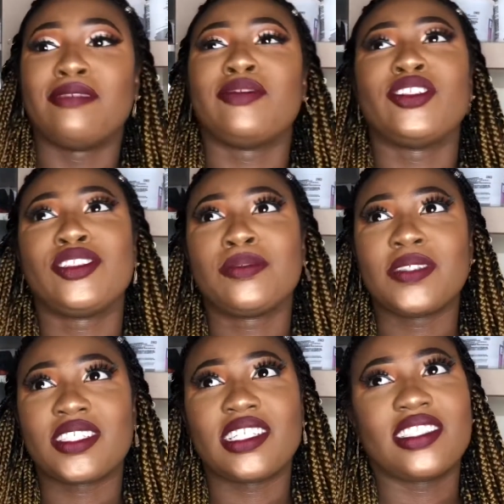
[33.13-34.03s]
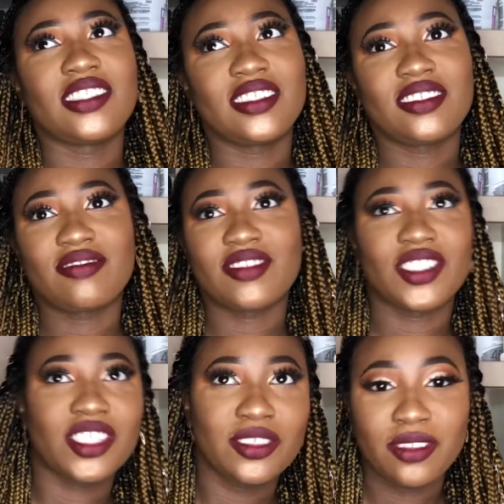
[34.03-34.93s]
going to be starting a
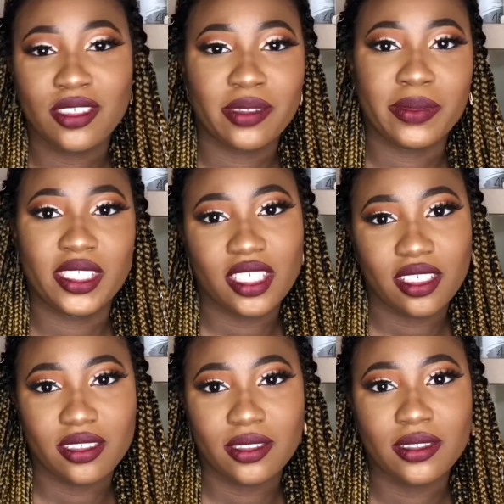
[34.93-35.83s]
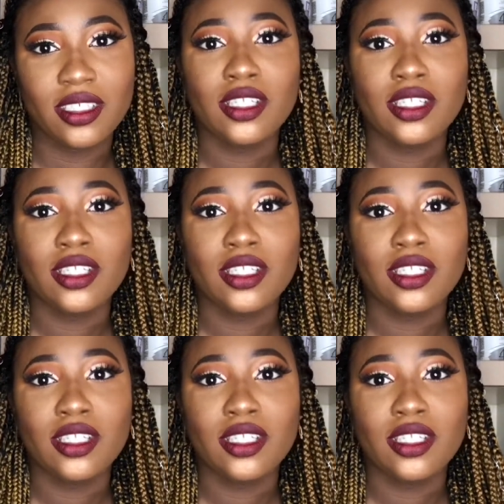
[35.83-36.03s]
series on my channel,